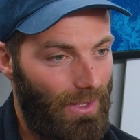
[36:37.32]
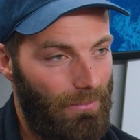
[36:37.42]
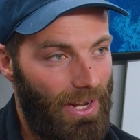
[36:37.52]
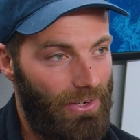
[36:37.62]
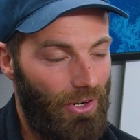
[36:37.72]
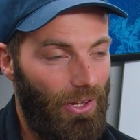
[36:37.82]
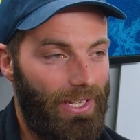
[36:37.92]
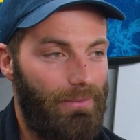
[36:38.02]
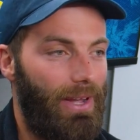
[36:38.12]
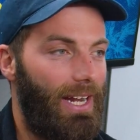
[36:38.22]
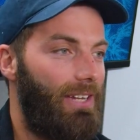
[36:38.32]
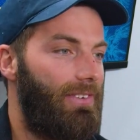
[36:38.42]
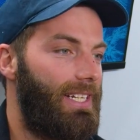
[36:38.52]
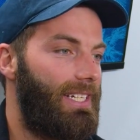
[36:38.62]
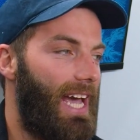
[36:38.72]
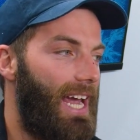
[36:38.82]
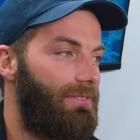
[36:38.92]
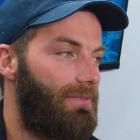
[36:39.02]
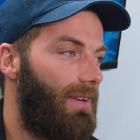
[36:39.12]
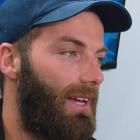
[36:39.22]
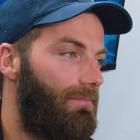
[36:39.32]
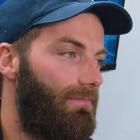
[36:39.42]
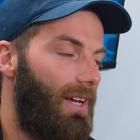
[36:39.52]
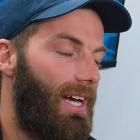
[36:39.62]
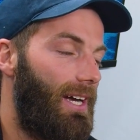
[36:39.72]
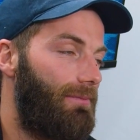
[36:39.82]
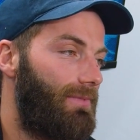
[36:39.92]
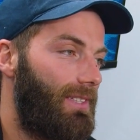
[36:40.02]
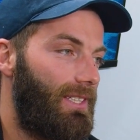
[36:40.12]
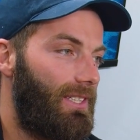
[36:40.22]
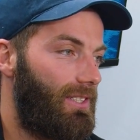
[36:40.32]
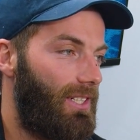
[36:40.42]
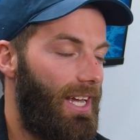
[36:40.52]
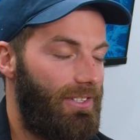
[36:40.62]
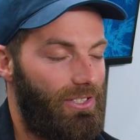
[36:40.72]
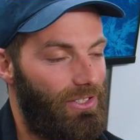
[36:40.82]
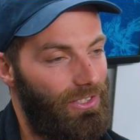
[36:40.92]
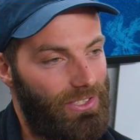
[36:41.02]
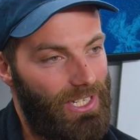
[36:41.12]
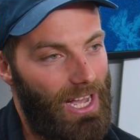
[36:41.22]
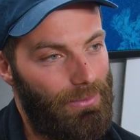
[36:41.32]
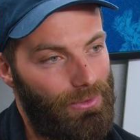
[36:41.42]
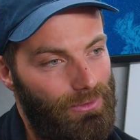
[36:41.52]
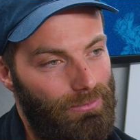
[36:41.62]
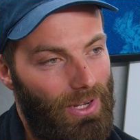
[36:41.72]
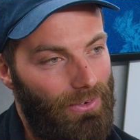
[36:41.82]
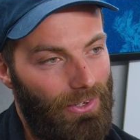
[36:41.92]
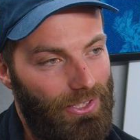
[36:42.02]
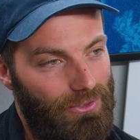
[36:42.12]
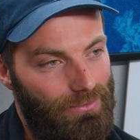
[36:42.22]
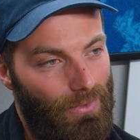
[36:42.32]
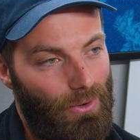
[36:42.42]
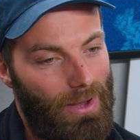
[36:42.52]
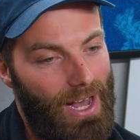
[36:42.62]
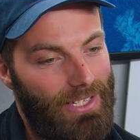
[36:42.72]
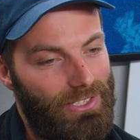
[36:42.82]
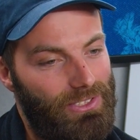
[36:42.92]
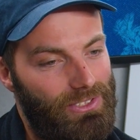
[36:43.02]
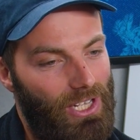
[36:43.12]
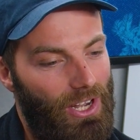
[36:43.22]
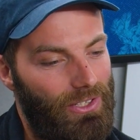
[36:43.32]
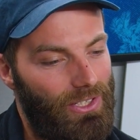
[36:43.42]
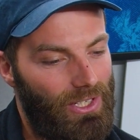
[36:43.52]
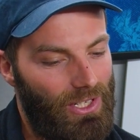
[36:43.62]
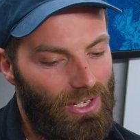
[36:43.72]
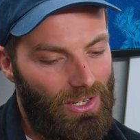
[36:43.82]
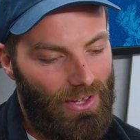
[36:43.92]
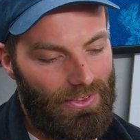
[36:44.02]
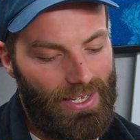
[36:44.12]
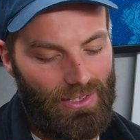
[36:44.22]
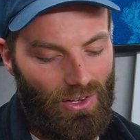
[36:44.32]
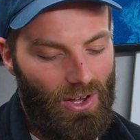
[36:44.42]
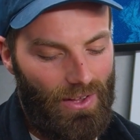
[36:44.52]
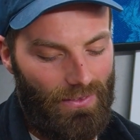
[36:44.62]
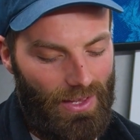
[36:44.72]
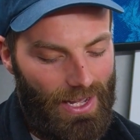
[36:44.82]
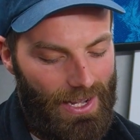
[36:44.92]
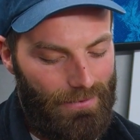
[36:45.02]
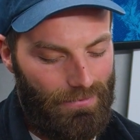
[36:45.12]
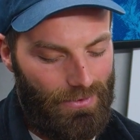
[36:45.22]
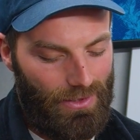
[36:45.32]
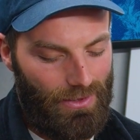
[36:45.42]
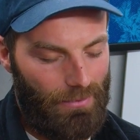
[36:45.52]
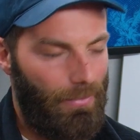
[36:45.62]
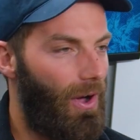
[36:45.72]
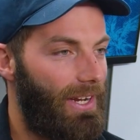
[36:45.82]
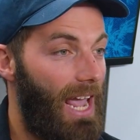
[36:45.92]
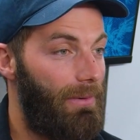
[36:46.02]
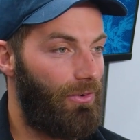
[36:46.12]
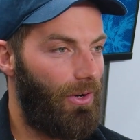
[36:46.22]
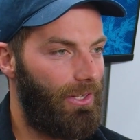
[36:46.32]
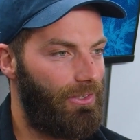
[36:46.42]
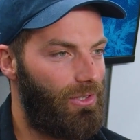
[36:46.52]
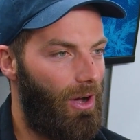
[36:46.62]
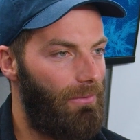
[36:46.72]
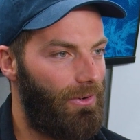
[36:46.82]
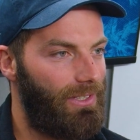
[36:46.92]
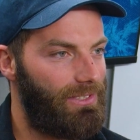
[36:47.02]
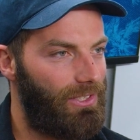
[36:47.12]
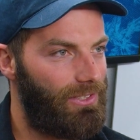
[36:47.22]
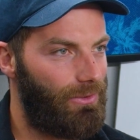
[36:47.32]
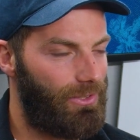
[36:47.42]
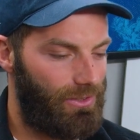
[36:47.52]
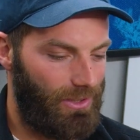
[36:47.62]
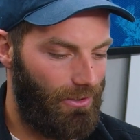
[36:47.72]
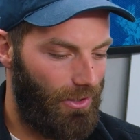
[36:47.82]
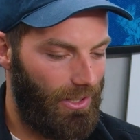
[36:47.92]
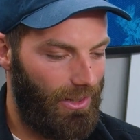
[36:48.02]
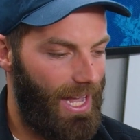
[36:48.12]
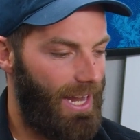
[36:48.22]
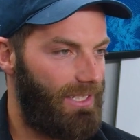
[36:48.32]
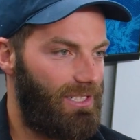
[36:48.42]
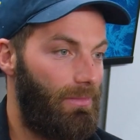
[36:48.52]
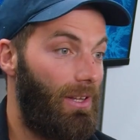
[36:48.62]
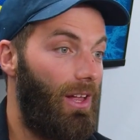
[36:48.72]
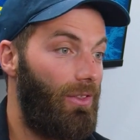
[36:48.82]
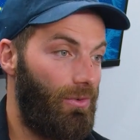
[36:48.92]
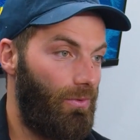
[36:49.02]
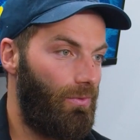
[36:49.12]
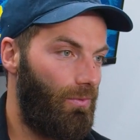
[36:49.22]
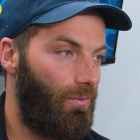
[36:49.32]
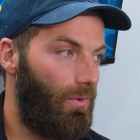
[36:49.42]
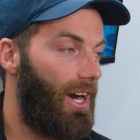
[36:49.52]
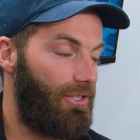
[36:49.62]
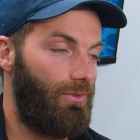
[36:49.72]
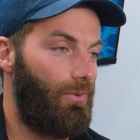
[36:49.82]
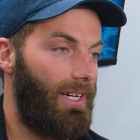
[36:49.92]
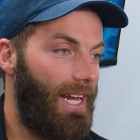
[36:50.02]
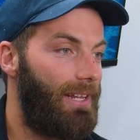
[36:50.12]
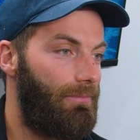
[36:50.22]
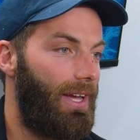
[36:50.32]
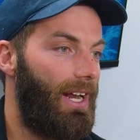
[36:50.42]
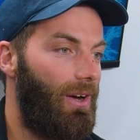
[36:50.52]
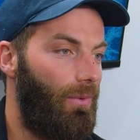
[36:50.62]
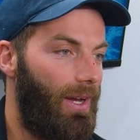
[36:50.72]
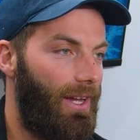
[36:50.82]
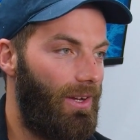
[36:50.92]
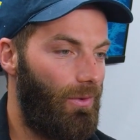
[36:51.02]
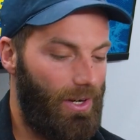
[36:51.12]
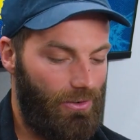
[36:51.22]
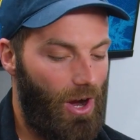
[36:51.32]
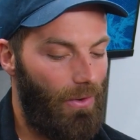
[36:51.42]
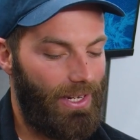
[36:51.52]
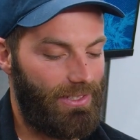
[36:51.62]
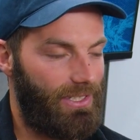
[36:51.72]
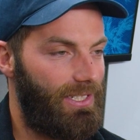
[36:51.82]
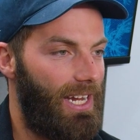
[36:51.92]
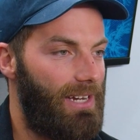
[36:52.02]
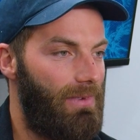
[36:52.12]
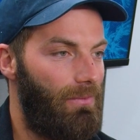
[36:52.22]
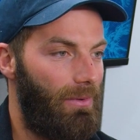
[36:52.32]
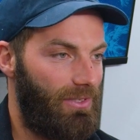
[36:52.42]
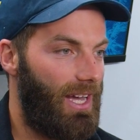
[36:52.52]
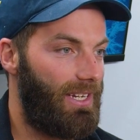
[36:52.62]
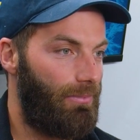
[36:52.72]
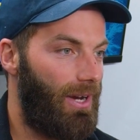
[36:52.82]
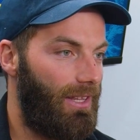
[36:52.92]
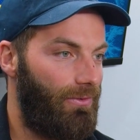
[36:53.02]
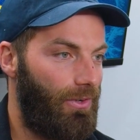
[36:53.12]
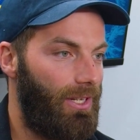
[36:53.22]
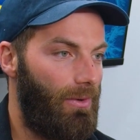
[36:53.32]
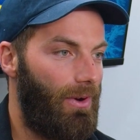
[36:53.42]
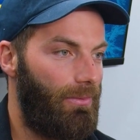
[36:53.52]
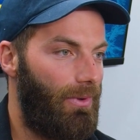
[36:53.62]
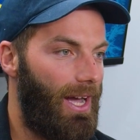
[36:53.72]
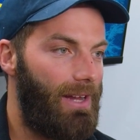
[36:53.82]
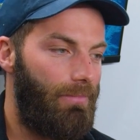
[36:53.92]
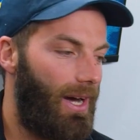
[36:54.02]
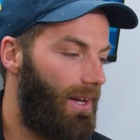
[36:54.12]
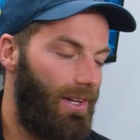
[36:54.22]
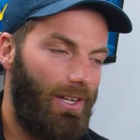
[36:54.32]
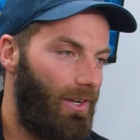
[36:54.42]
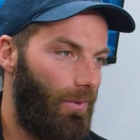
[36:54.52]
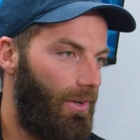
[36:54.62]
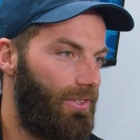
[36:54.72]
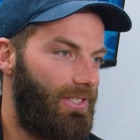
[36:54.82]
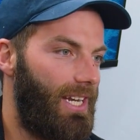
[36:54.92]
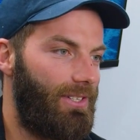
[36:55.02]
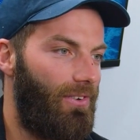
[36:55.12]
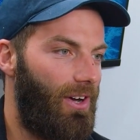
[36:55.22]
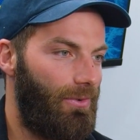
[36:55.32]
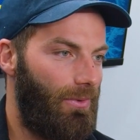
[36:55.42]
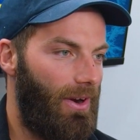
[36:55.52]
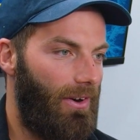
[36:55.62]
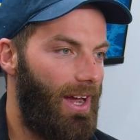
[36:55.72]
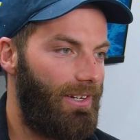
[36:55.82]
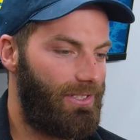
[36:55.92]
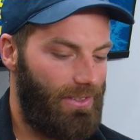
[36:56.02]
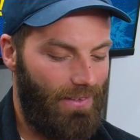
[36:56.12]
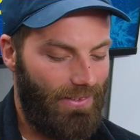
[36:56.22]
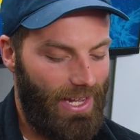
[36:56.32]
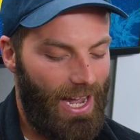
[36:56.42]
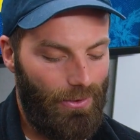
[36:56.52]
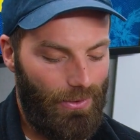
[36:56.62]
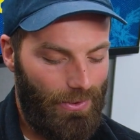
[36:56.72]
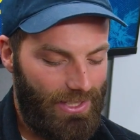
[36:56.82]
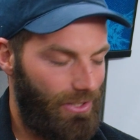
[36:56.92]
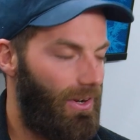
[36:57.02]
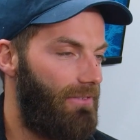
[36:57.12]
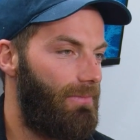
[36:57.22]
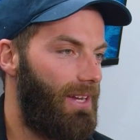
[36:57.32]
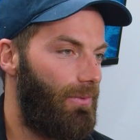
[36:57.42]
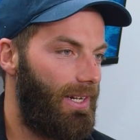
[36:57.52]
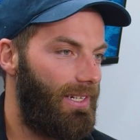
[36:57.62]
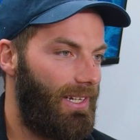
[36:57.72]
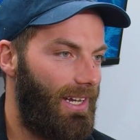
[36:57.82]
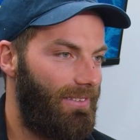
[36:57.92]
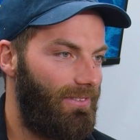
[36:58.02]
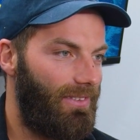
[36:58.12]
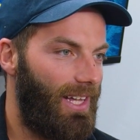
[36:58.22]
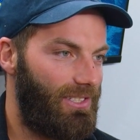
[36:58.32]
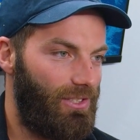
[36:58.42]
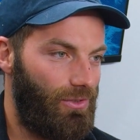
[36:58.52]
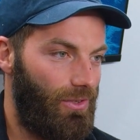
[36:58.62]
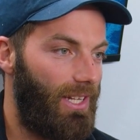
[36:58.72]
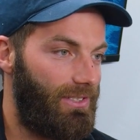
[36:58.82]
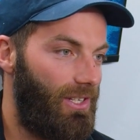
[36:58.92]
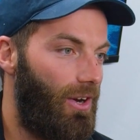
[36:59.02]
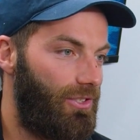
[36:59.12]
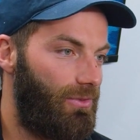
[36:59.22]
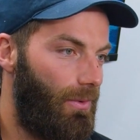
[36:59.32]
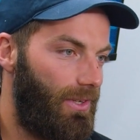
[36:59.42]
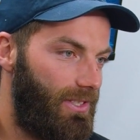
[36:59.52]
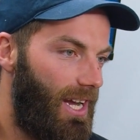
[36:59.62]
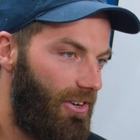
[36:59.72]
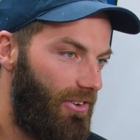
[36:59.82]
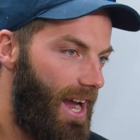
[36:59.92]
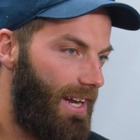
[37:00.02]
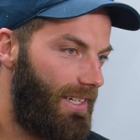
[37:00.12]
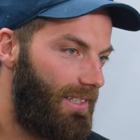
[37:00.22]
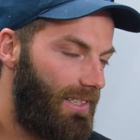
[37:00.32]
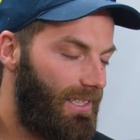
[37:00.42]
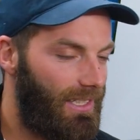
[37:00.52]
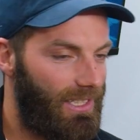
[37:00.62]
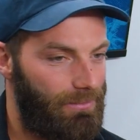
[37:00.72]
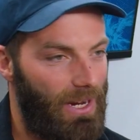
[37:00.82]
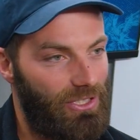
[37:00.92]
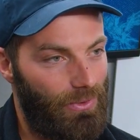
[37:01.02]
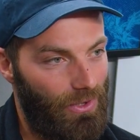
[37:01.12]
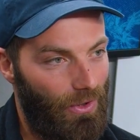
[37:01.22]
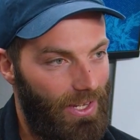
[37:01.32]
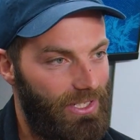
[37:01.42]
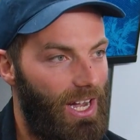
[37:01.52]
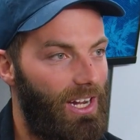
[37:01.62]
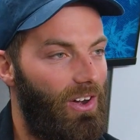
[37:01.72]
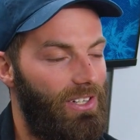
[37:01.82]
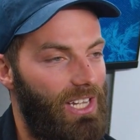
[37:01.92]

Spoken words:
really competitive and in games, and just lost a couple by really small margins. So I think like the bye came at a really good time for us, because it really allowed us to be like, look, we're getting better, we're growing as a team, and we're starting to play the footy we want to play, but we're not satisfied with where we're at, because at the end of the day we still haven't been winning, and that's a culture we want to start creating, especially with all these young guys